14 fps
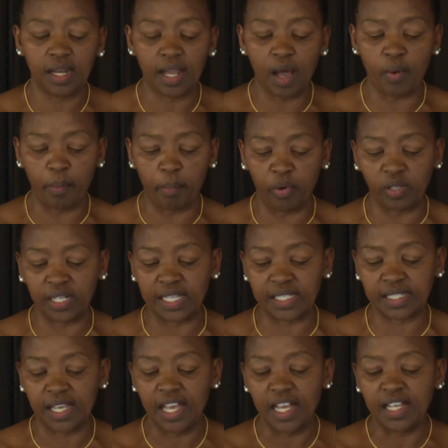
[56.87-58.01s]
our borders,
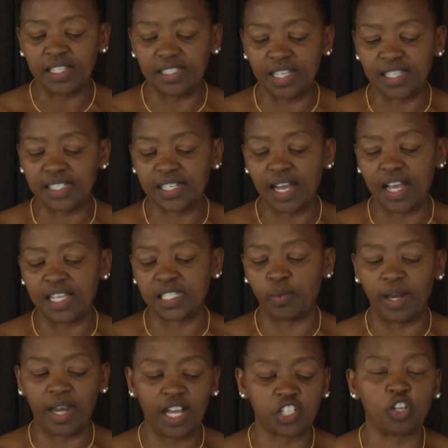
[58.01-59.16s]
just as our
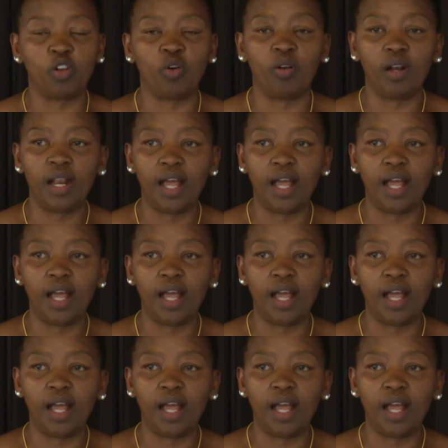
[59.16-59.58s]
national